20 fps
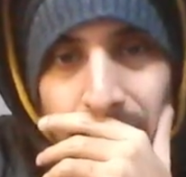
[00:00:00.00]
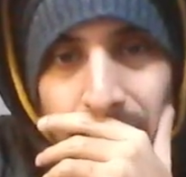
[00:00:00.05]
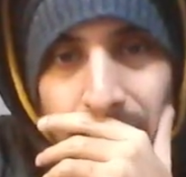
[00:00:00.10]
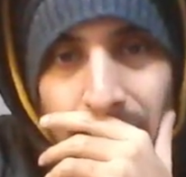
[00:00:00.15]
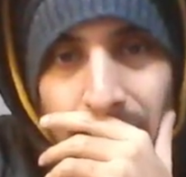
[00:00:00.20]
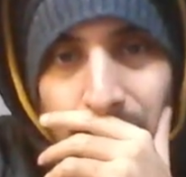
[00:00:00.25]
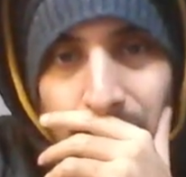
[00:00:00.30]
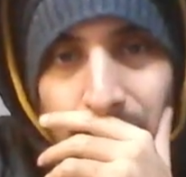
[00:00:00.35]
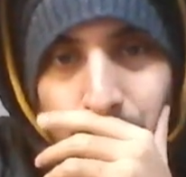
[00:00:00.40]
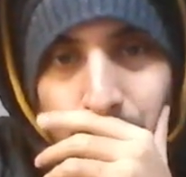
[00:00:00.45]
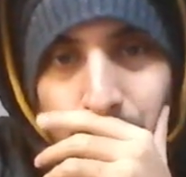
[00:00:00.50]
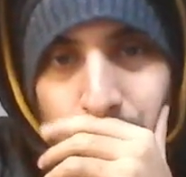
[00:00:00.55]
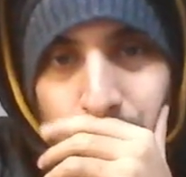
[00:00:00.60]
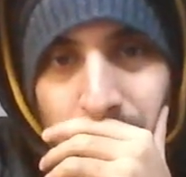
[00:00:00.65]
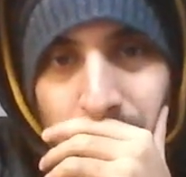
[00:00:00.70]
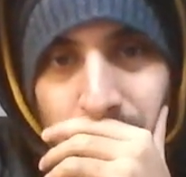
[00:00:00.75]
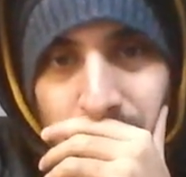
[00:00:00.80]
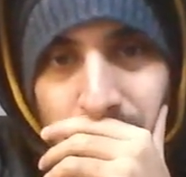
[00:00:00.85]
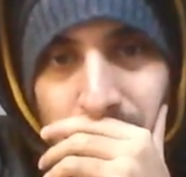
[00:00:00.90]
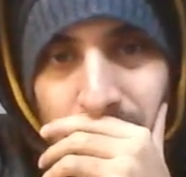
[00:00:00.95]
So
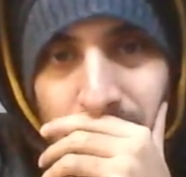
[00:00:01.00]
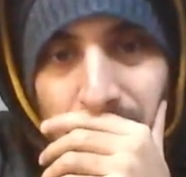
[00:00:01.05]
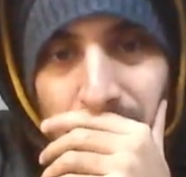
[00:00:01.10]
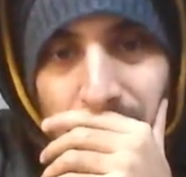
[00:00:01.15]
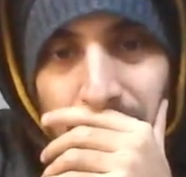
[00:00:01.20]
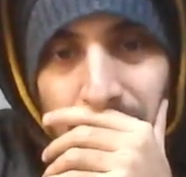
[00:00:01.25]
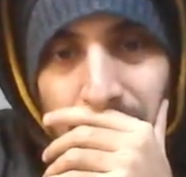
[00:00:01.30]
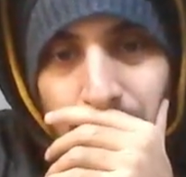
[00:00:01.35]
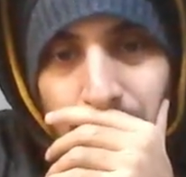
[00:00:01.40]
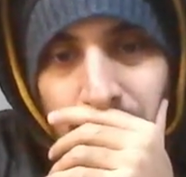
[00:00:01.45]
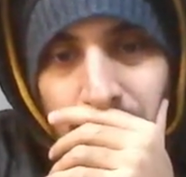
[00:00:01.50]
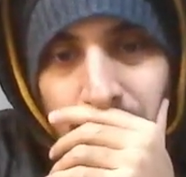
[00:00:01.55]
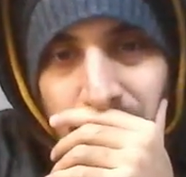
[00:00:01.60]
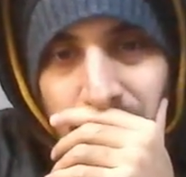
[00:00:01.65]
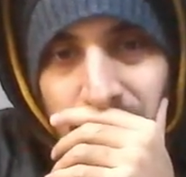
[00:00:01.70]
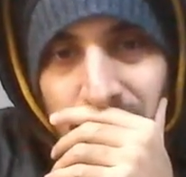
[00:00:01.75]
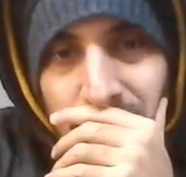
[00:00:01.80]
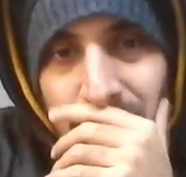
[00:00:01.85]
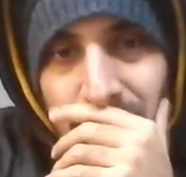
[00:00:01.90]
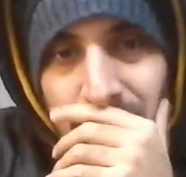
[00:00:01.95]
first, I
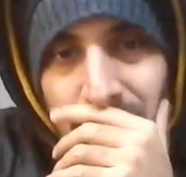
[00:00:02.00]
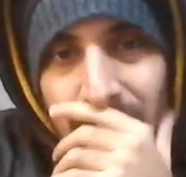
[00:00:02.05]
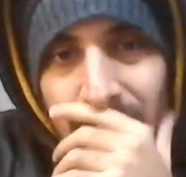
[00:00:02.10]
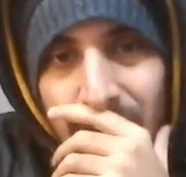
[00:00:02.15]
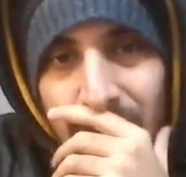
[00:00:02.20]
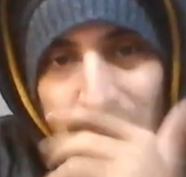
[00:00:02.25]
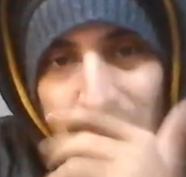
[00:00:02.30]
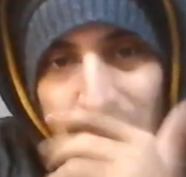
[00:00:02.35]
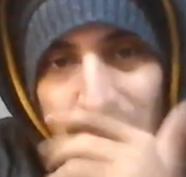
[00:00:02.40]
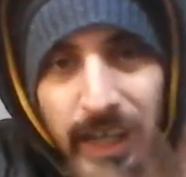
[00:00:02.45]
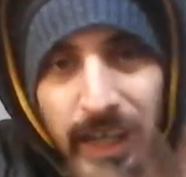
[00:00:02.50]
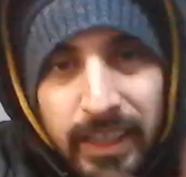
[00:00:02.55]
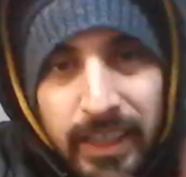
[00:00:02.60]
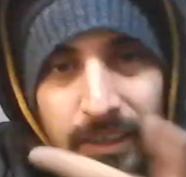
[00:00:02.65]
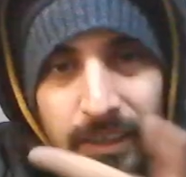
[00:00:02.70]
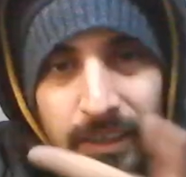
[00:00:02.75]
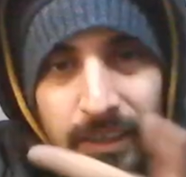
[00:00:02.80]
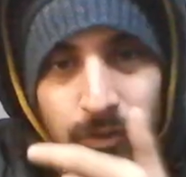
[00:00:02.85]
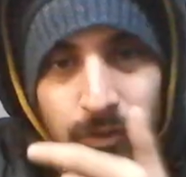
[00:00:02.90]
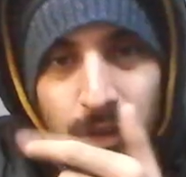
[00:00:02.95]
was standing
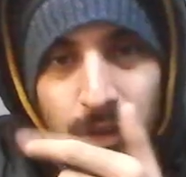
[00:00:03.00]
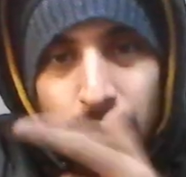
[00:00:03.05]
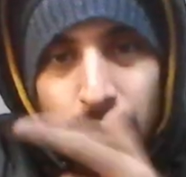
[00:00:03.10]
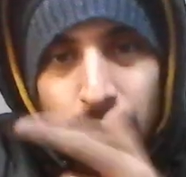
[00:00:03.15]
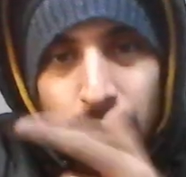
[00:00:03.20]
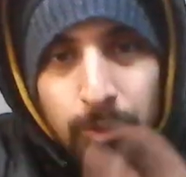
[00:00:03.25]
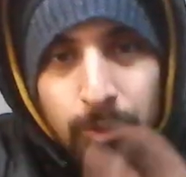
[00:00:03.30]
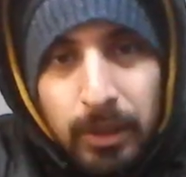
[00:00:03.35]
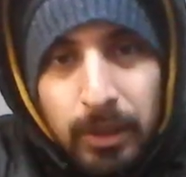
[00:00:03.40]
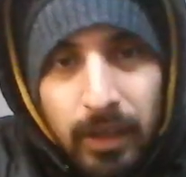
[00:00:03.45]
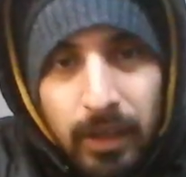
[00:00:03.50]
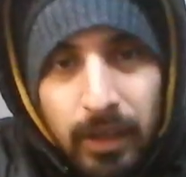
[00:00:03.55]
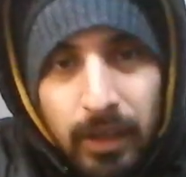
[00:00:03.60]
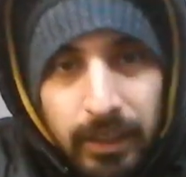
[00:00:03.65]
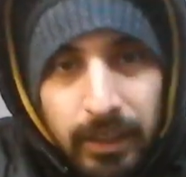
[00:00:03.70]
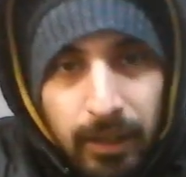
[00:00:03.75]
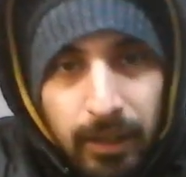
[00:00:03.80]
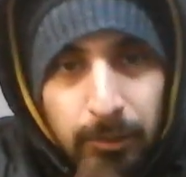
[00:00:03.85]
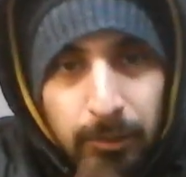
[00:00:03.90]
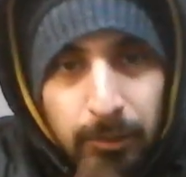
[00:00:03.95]
in front of the mirror. I
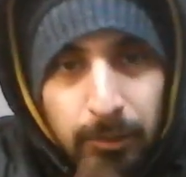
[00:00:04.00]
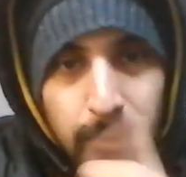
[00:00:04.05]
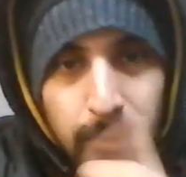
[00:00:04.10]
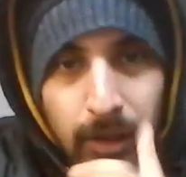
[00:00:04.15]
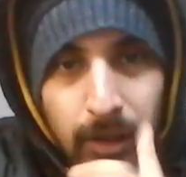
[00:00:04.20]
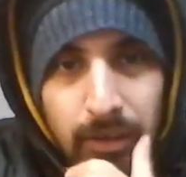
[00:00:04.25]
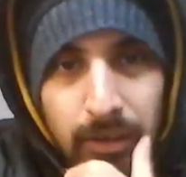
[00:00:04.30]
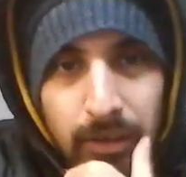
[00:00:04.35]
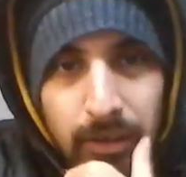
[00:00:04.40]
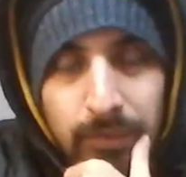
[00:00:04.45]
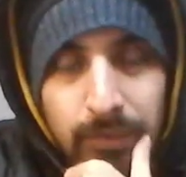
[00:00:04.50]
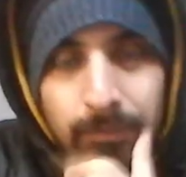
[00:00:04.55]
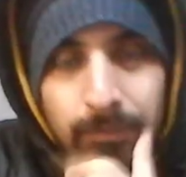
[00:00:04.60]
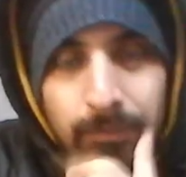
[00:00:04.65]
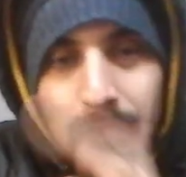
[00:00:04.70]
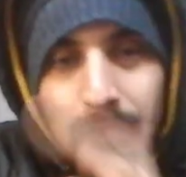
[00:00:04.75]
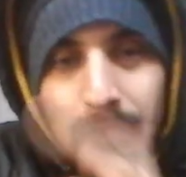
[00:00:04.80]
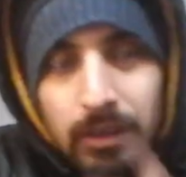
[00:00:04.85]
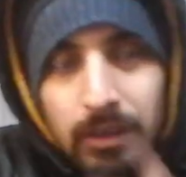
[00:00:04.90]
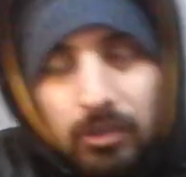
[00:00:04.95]
grabbed the bar.
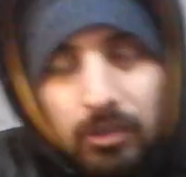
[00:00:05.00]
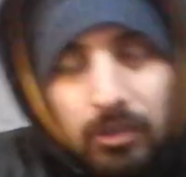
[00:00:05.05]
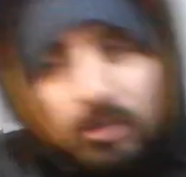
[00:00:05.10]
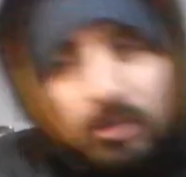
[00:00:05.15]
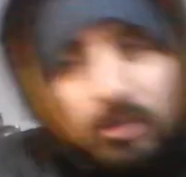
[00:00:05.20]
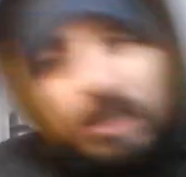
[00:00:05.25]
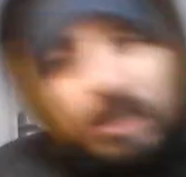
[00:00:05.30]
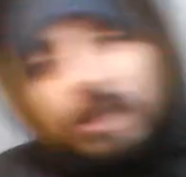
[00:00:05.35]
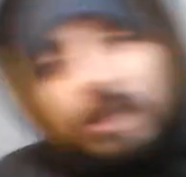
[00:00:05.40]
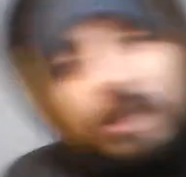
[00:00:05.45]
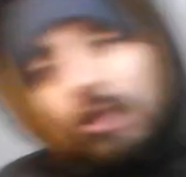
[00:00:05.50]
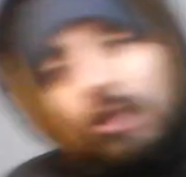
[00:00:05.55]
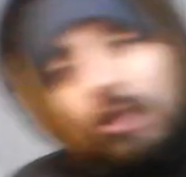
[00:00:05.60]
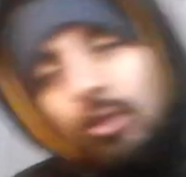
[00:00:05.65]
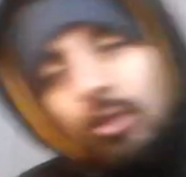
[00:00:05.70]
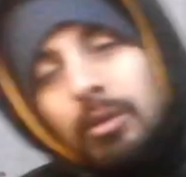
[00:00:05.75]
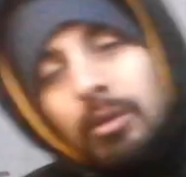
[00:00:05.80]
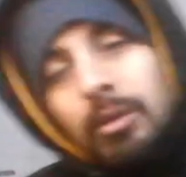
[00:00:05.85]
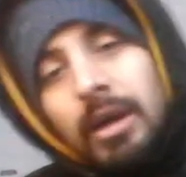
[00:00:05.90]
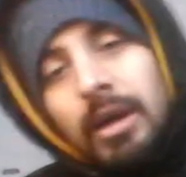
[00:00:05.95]
This is a
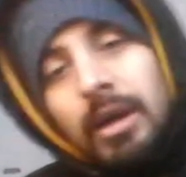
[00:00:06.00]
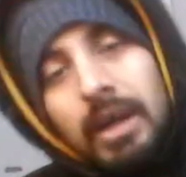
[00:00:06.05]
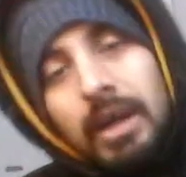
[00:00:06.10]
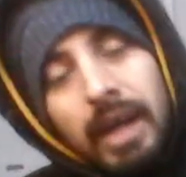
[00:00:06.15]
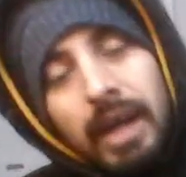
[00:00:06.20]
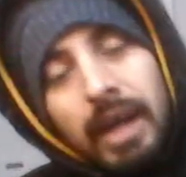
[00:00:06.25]
kilo at